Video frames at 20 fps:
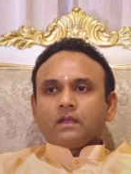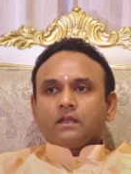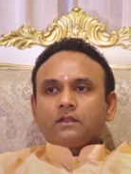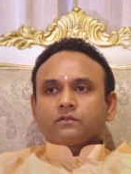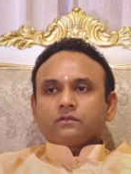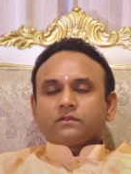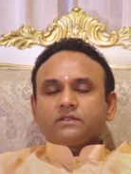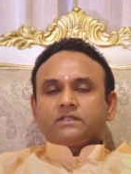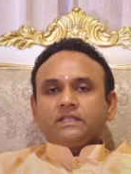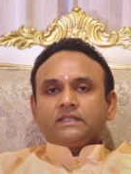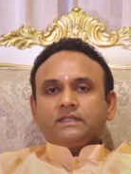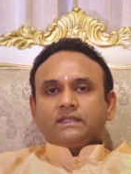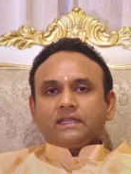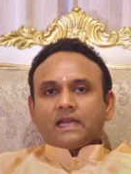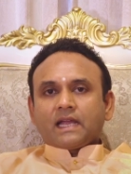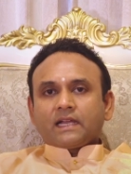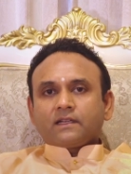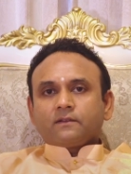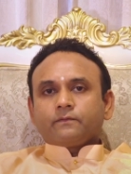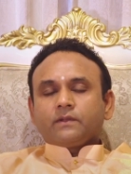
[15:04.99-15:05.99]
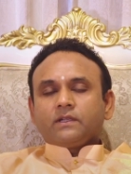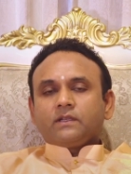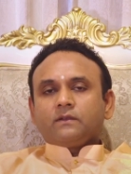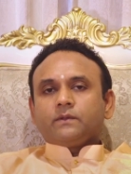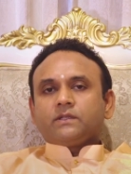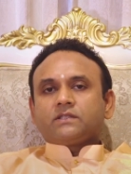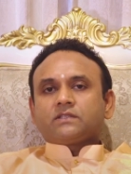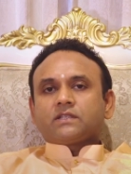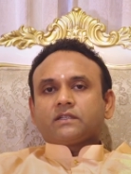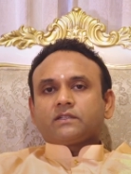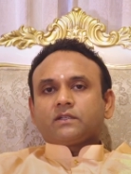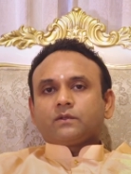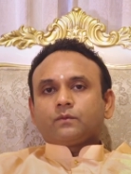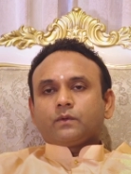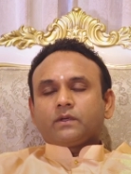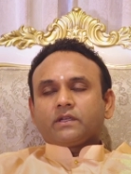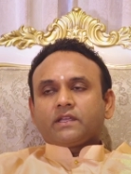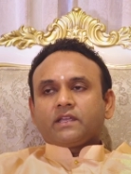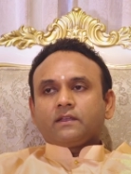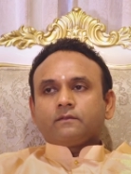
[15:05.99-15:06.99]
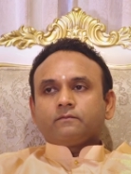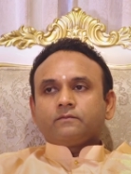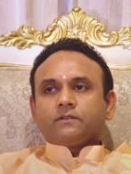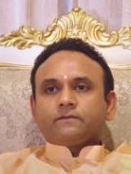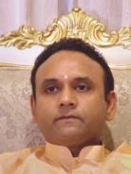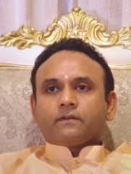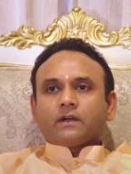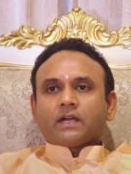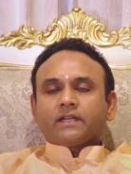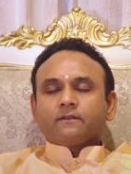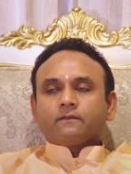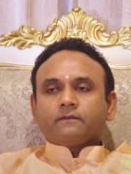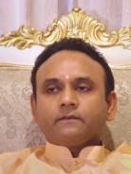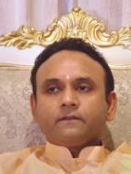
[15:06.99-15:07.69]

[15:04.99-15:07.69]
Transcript: So in that field, we started working and